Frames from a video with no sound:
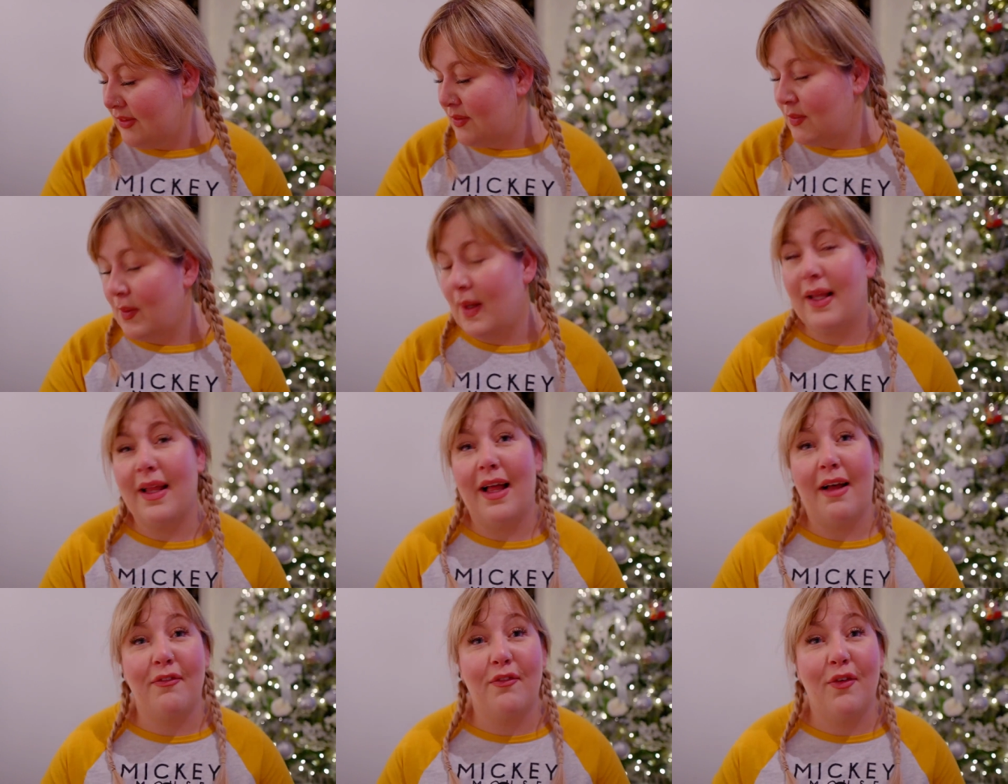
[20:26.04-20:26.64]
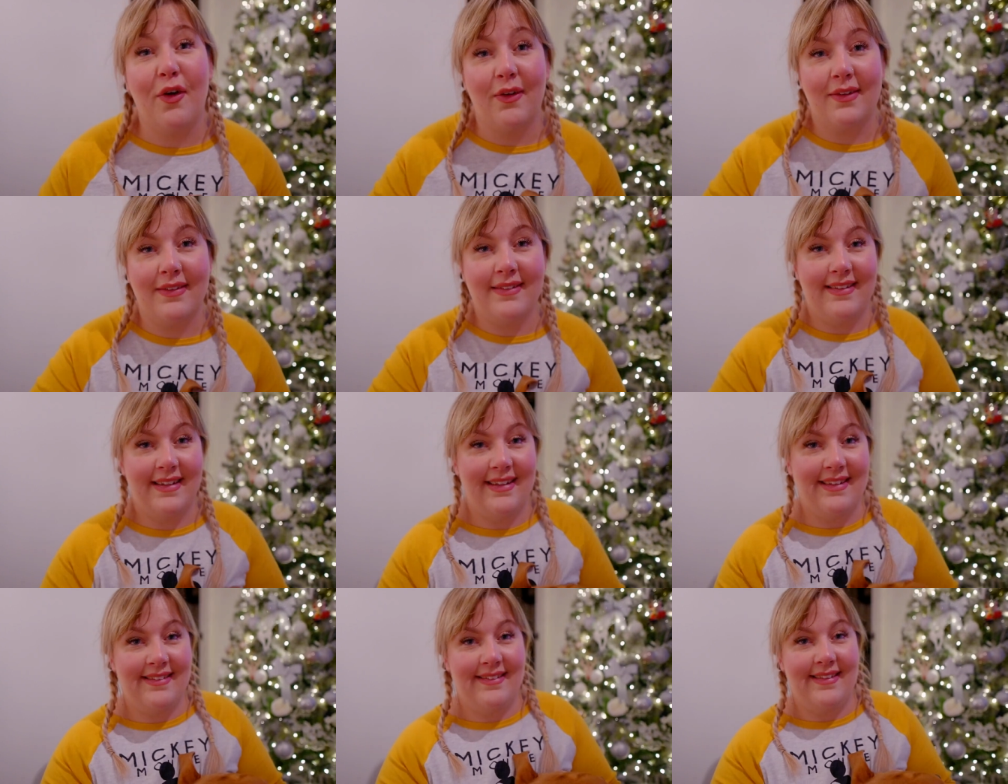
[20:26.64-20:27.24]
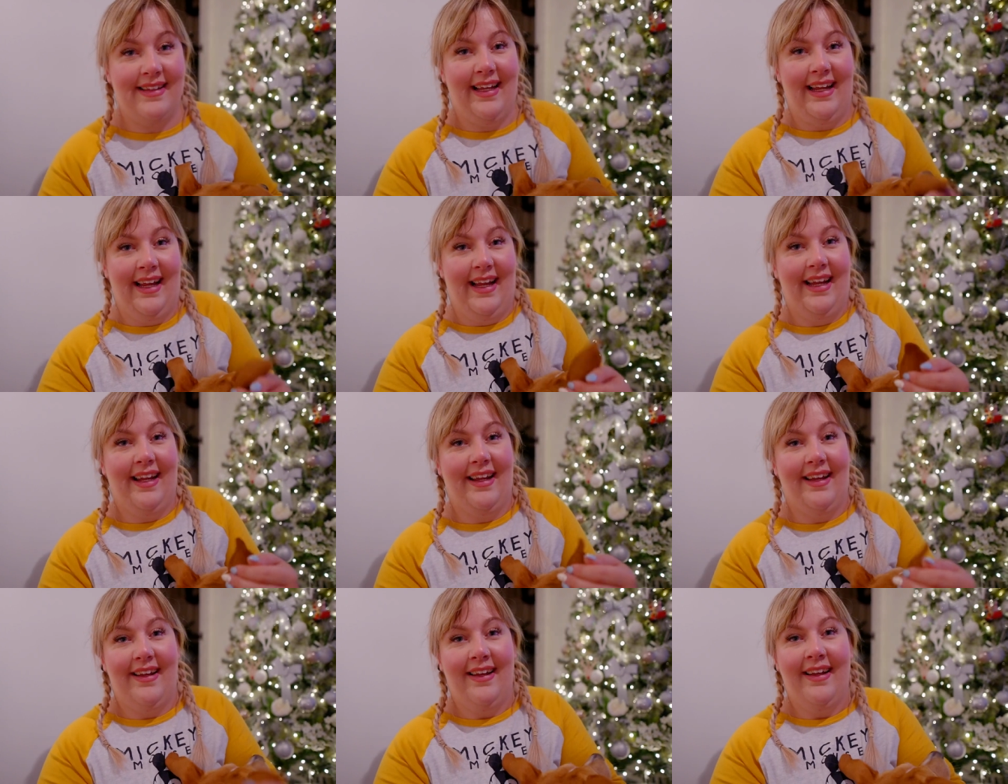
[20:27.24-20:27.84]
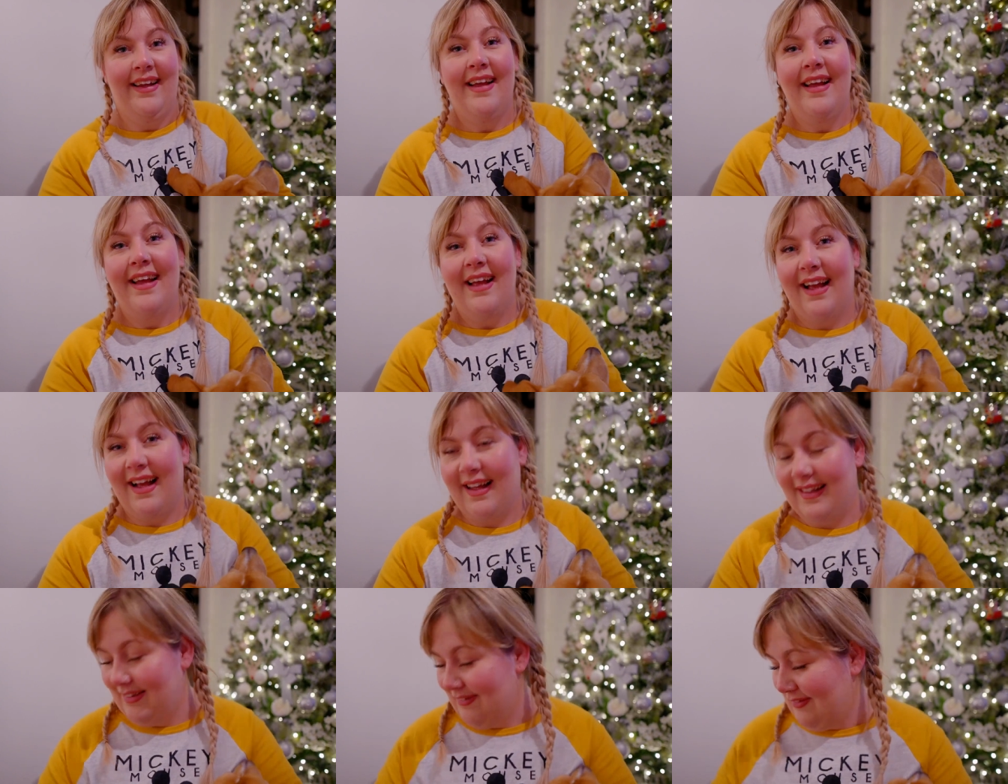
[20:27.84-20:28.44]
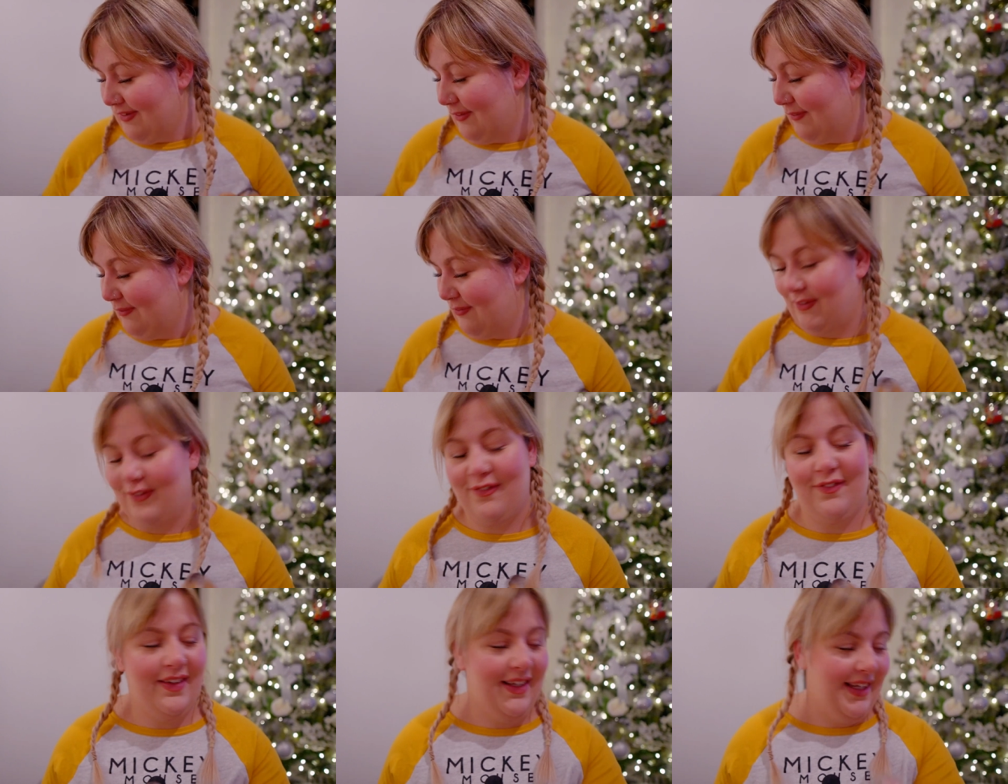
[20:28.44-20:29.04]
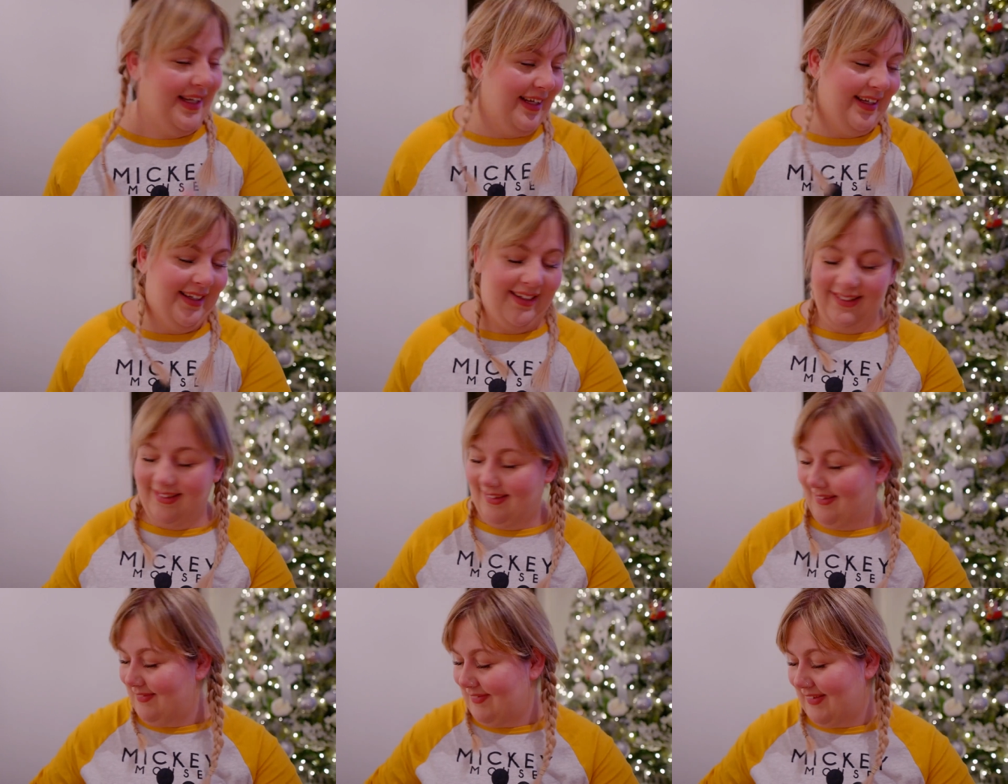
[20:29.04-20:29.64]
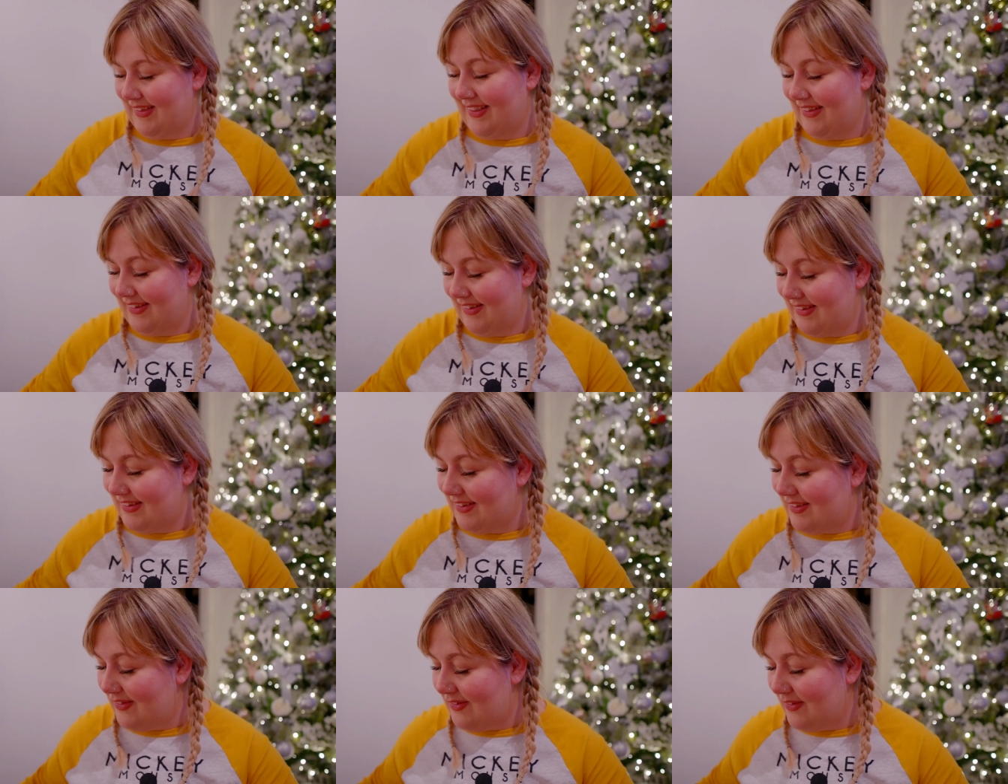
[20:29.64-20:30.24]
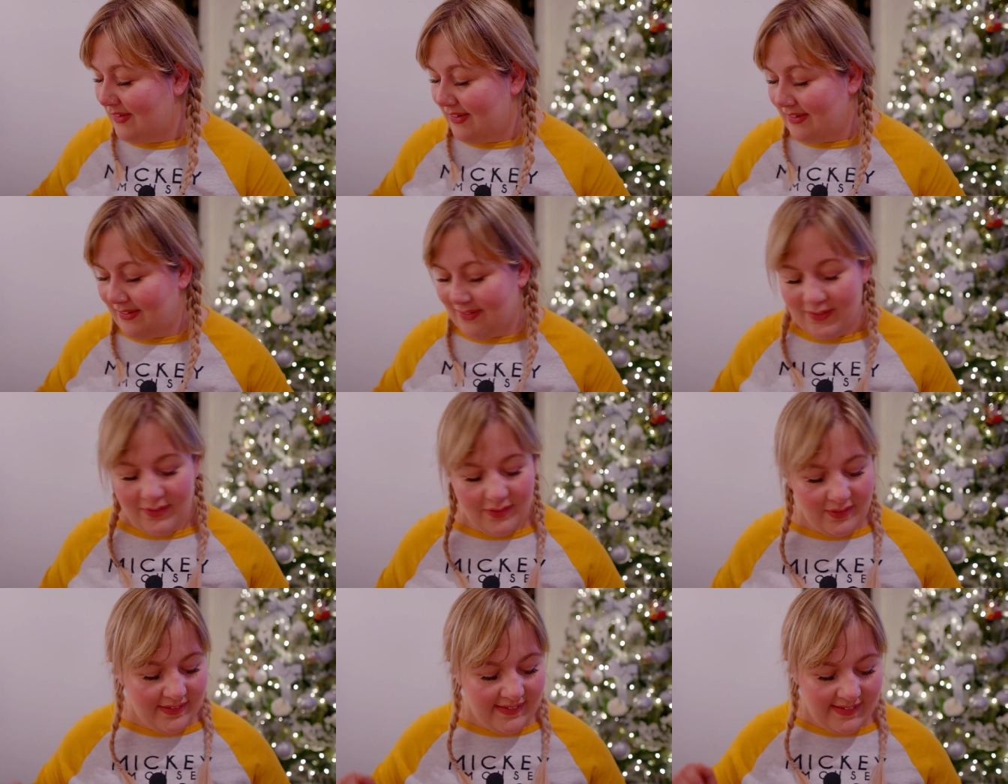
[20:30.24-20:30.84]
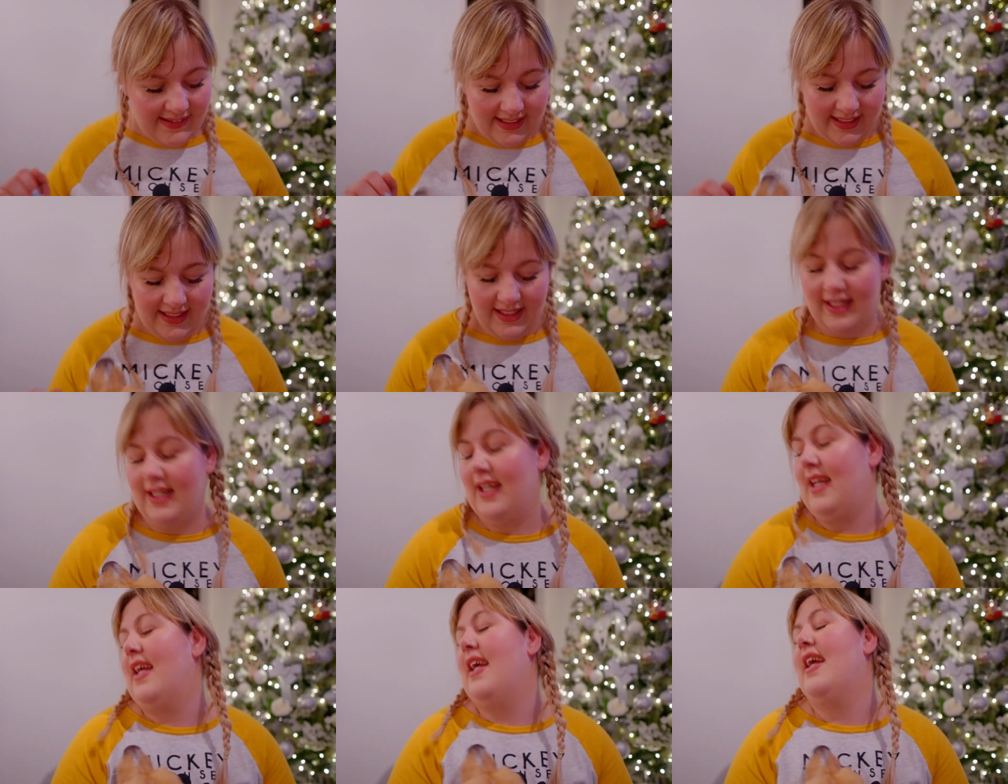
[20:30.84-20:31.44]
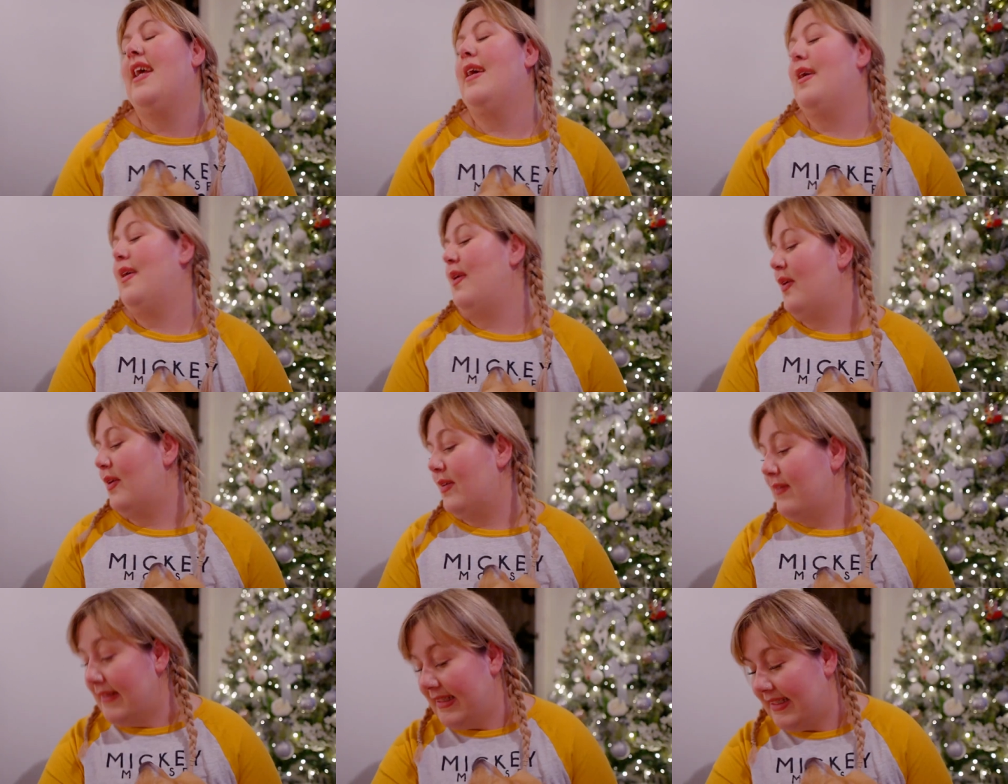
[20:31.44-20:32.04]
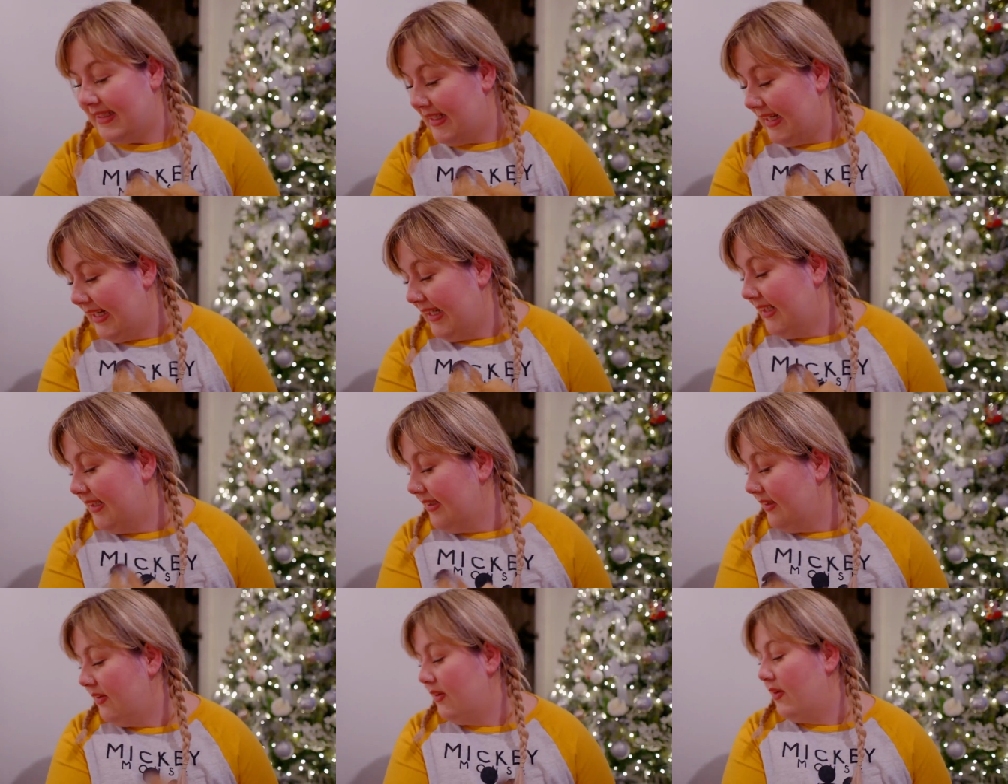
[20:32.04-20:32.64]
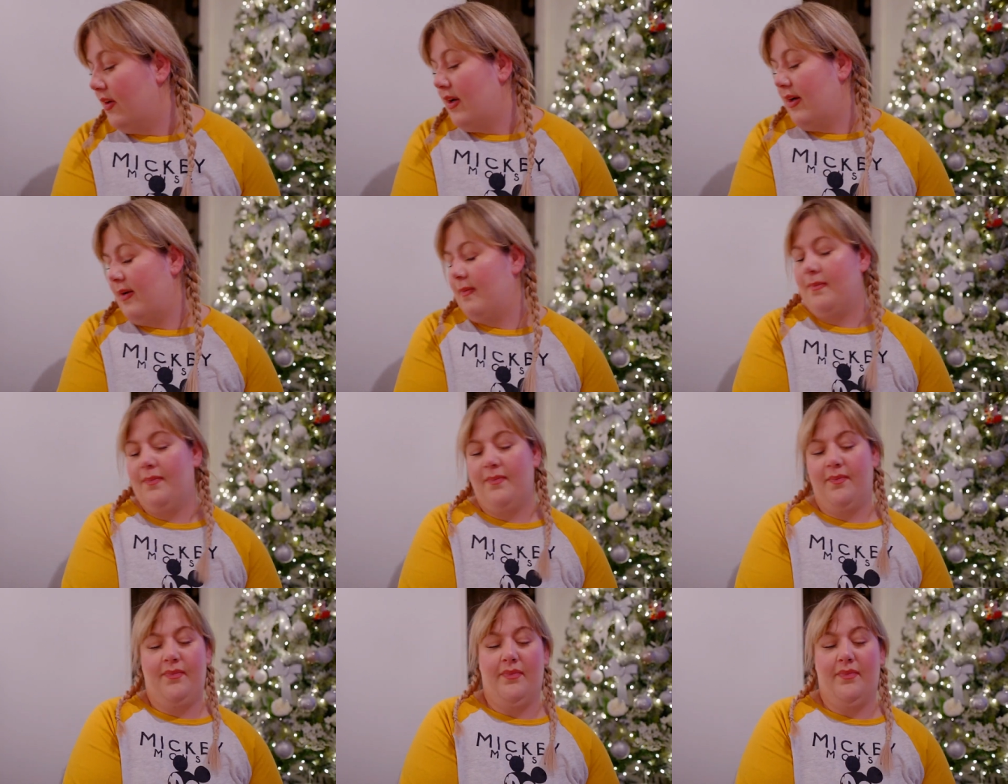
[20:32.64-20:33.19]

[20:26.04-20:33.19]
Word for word: as well. I've got Daisy here and I've got Fluffy here. Oh my gosh, go on, go see, go see Dean, go on.